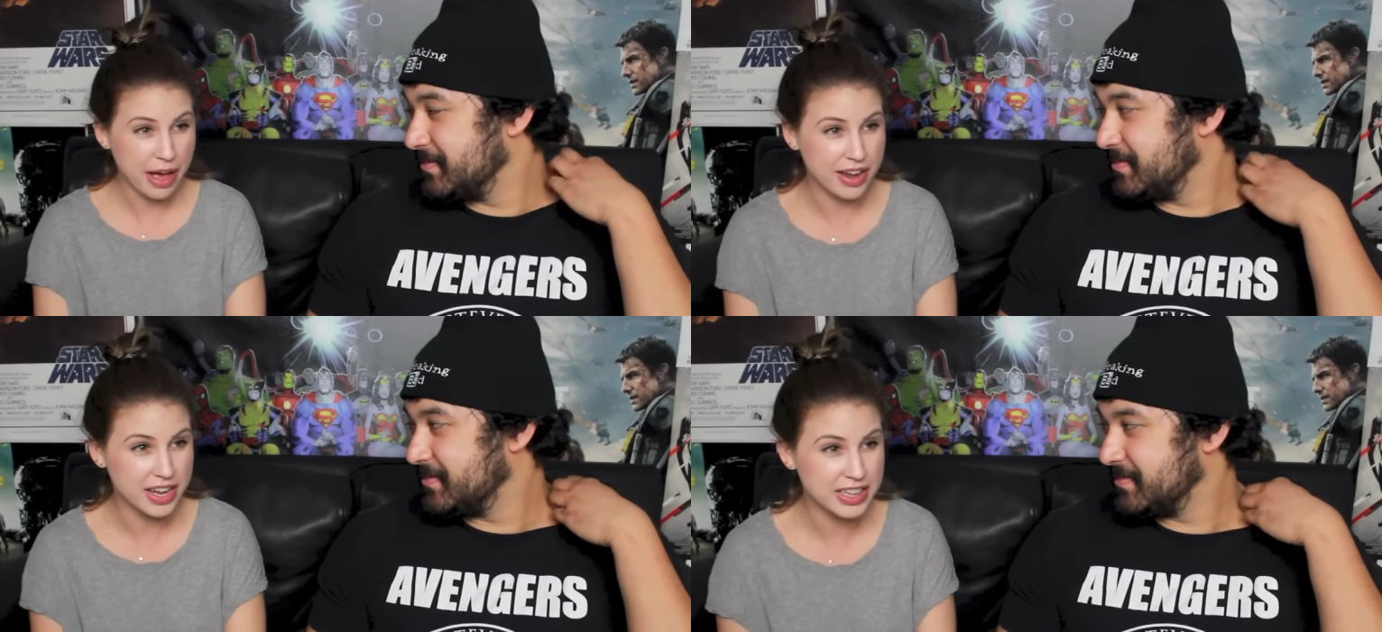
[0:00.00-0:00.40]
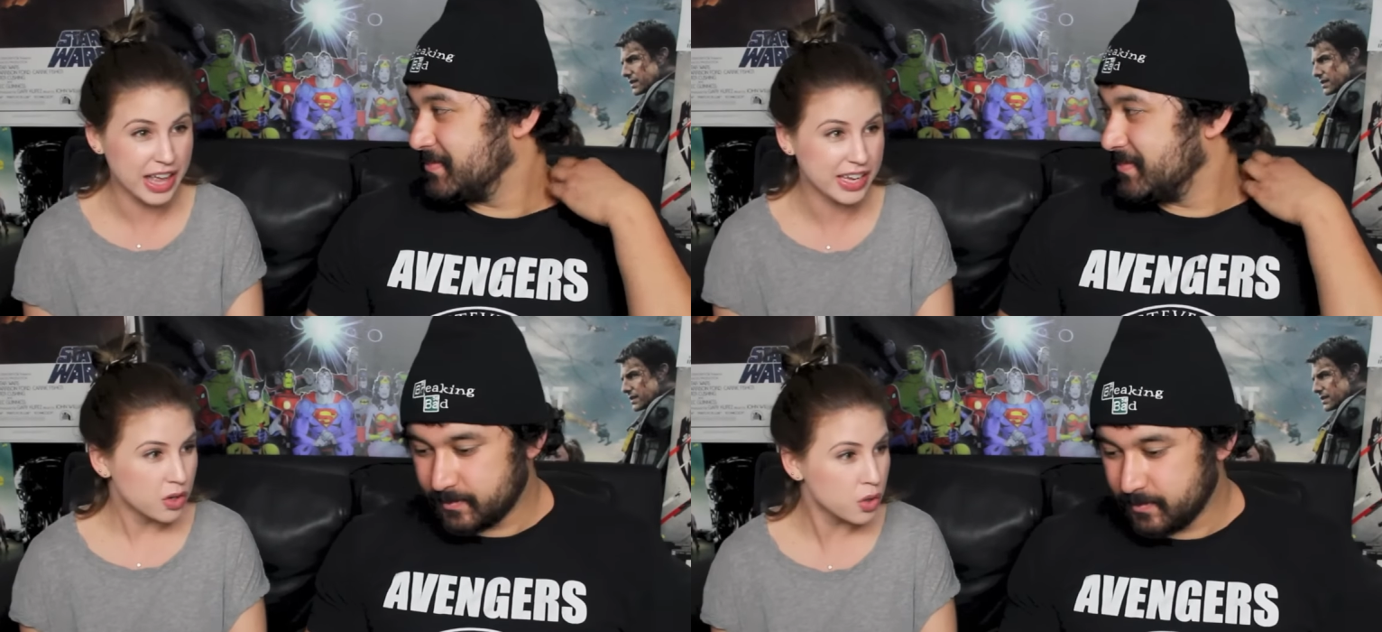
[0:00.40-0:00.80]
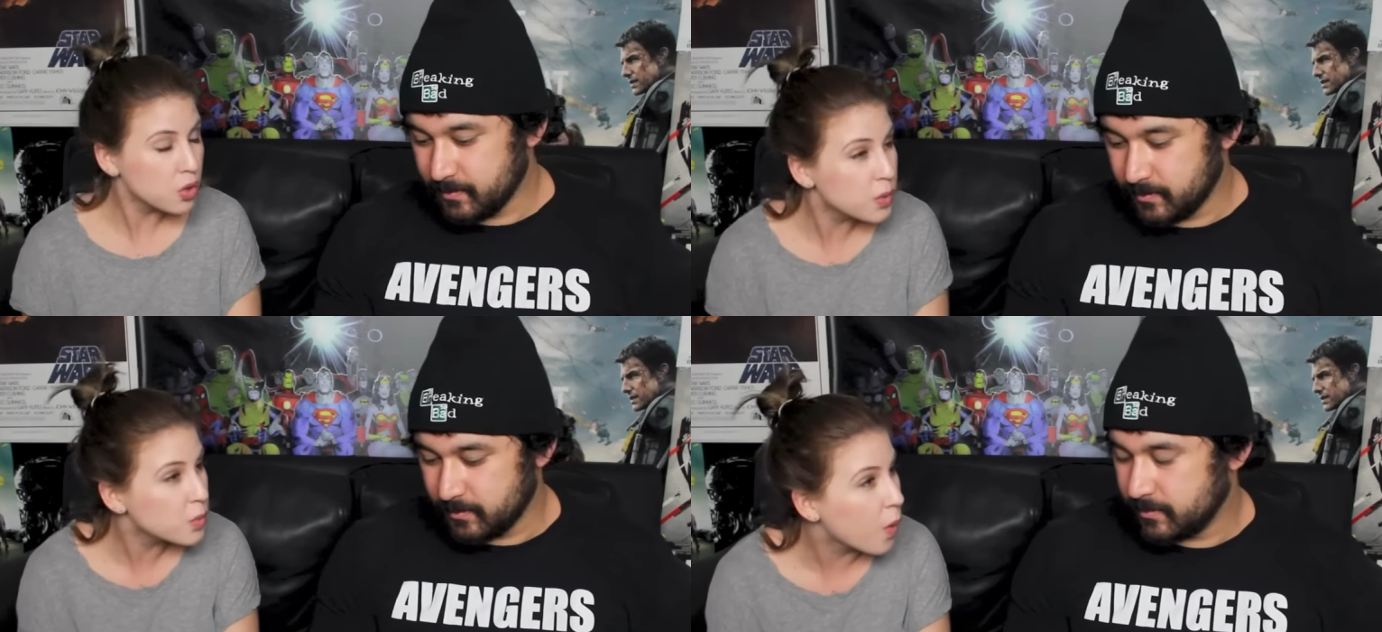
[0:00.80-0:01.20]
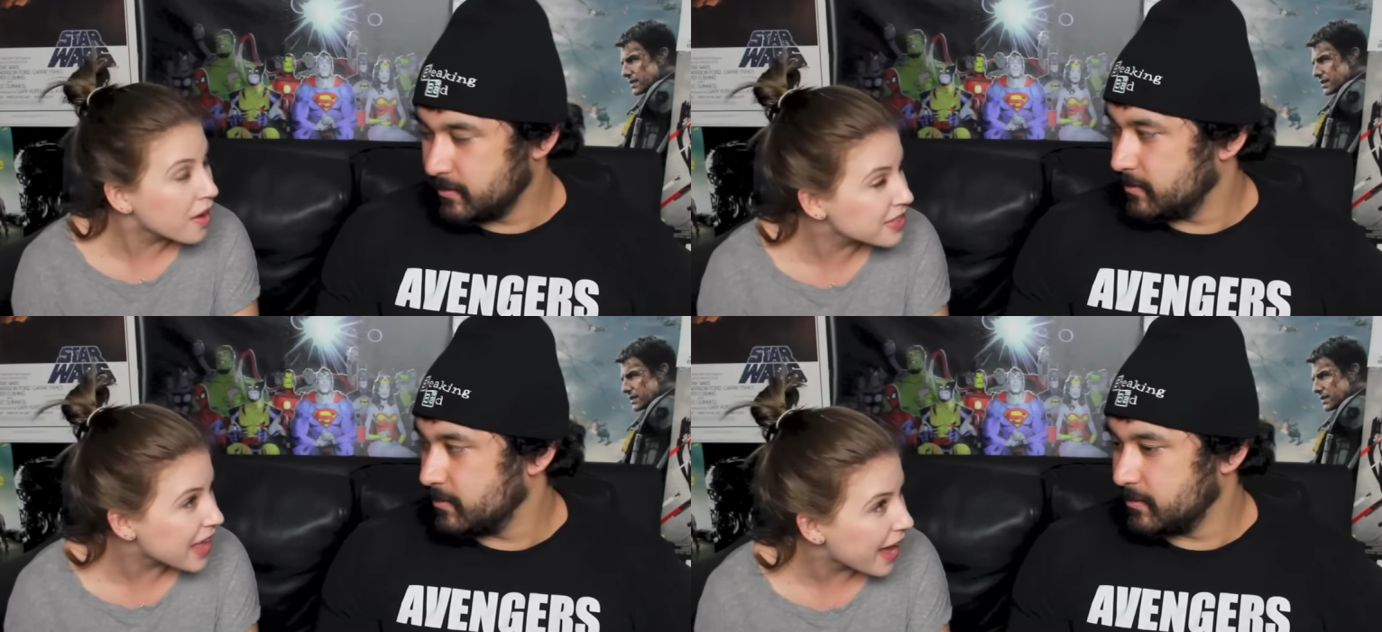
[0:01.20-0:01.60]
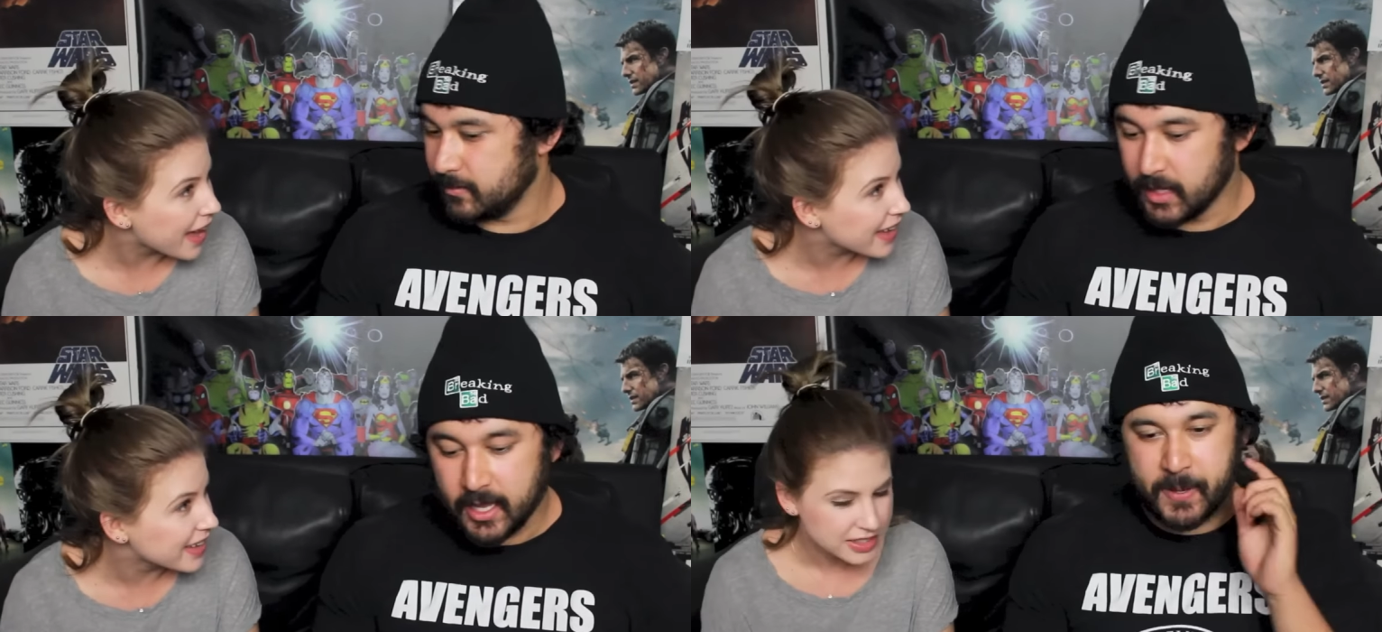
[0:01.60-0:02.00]
Speaker 1: about it, like, who would want
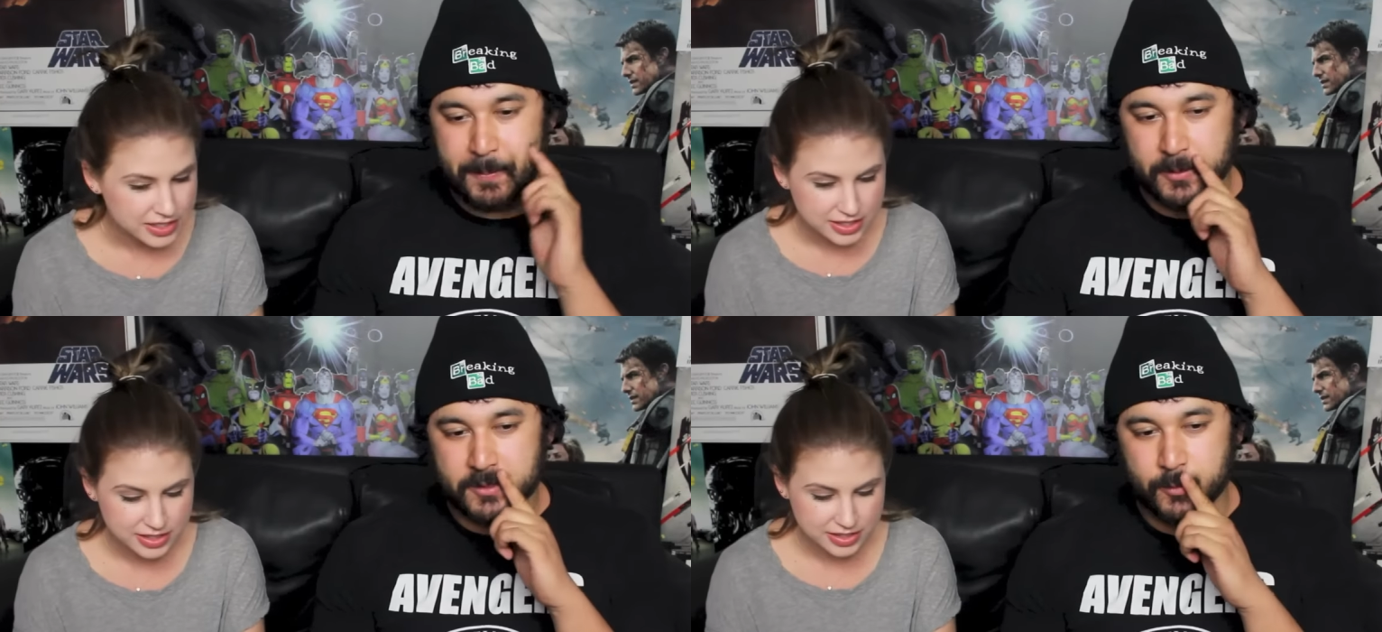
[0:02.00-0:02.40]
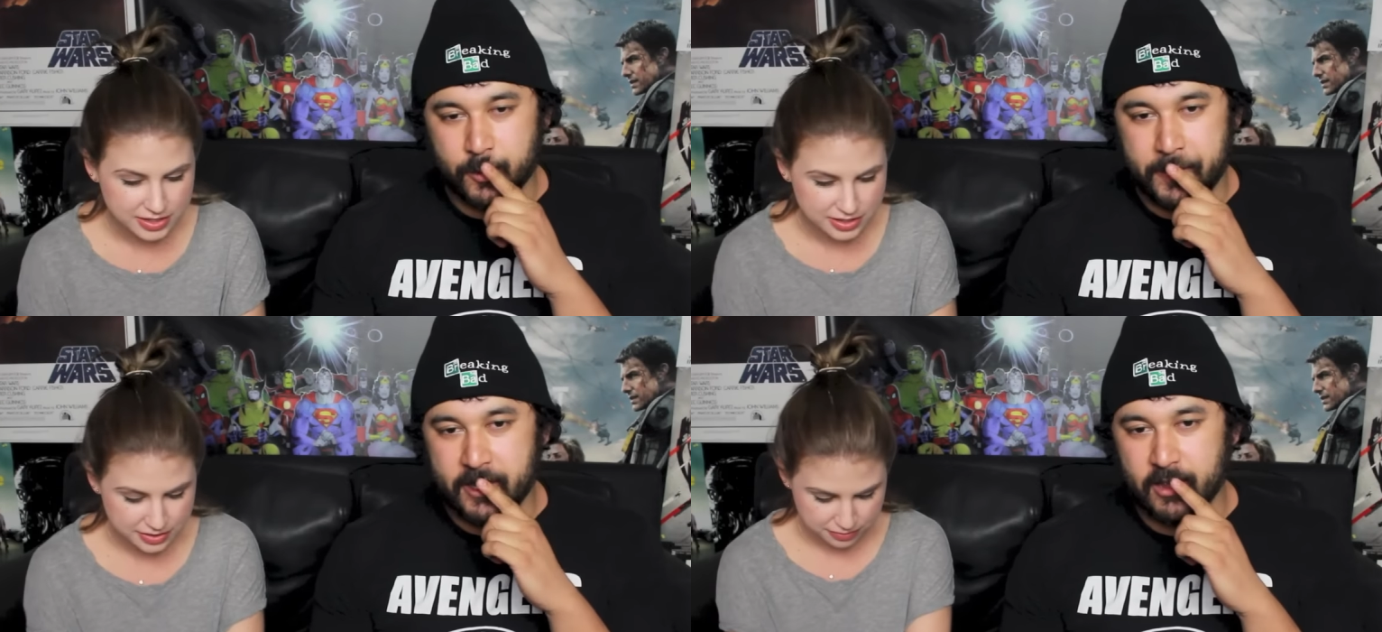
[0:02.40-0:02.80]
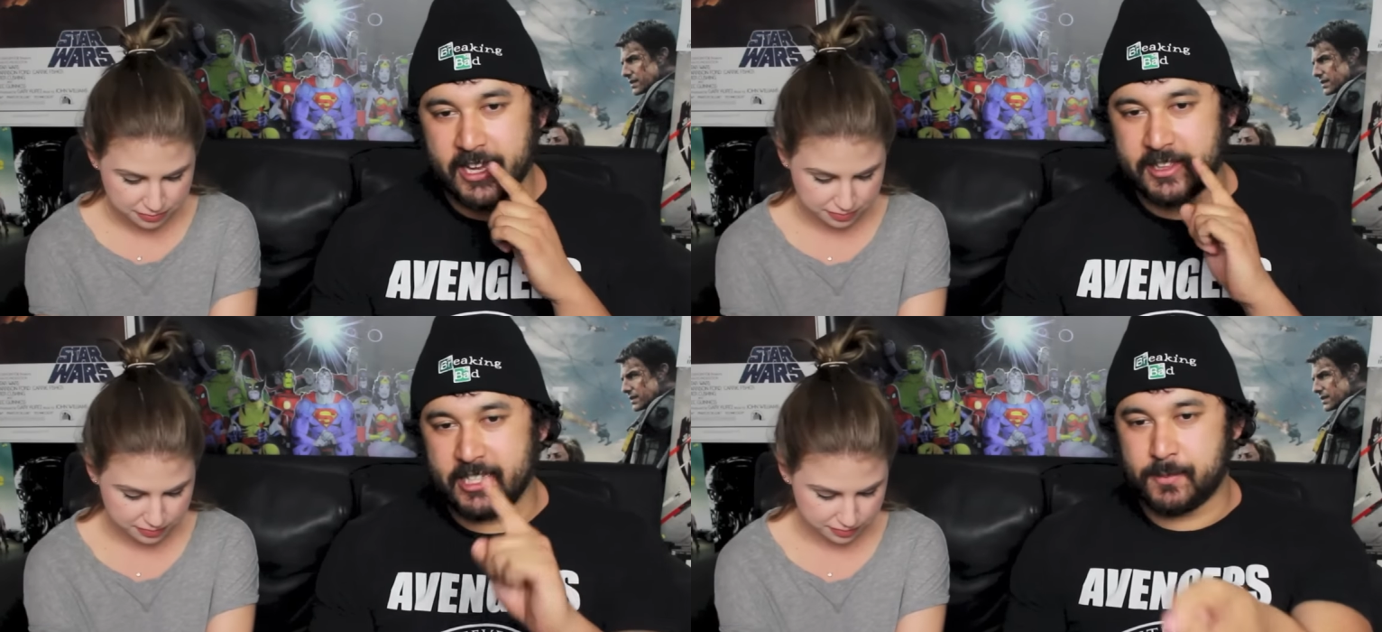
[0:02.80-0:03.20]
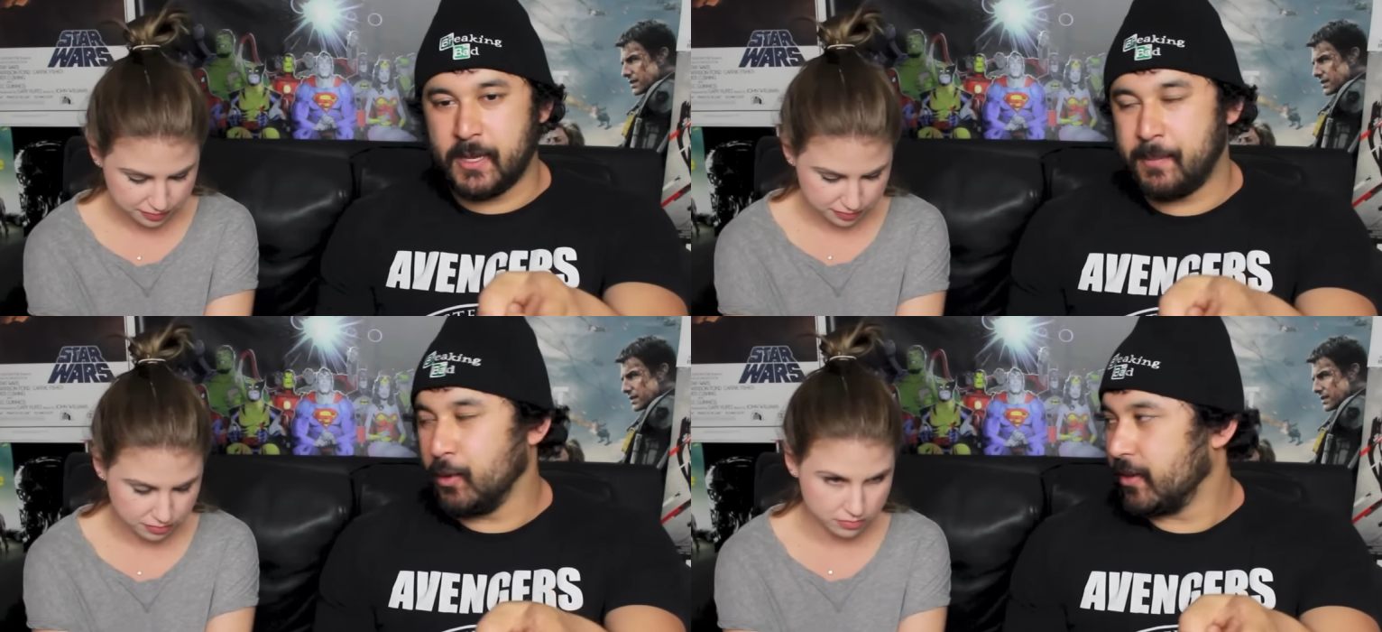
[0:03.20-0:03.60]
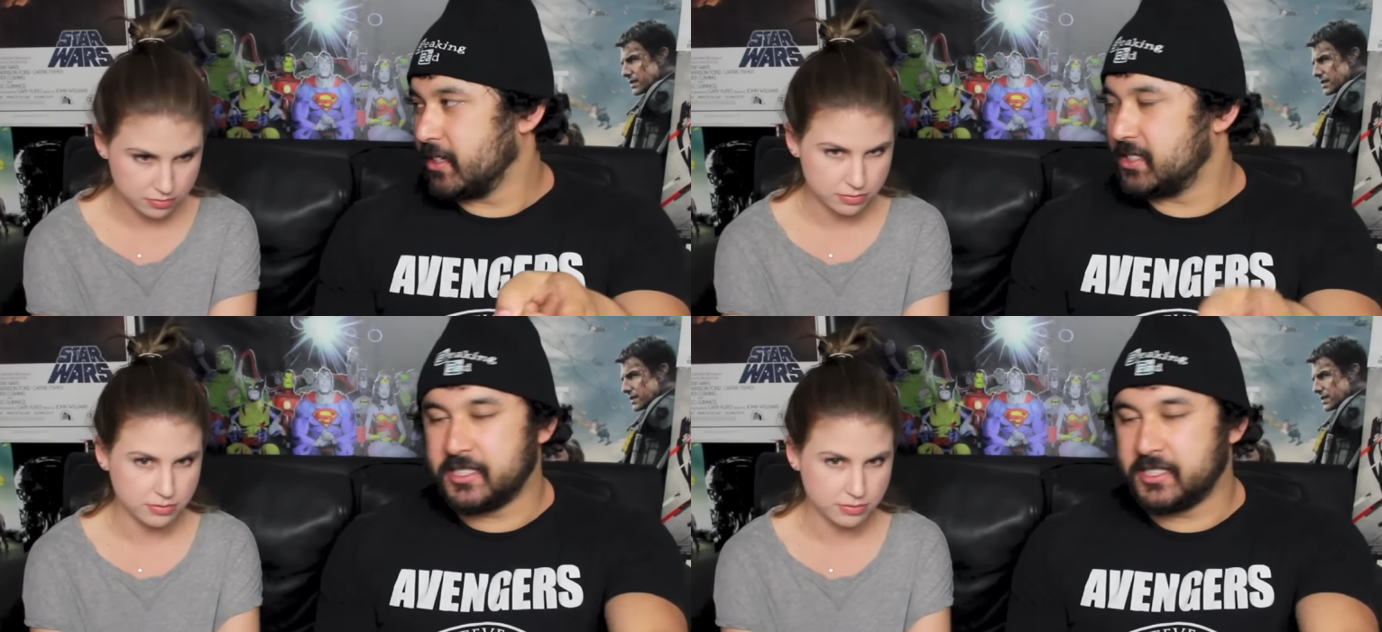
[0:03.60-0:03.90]
that?
Speaker 2: People will be like, these people are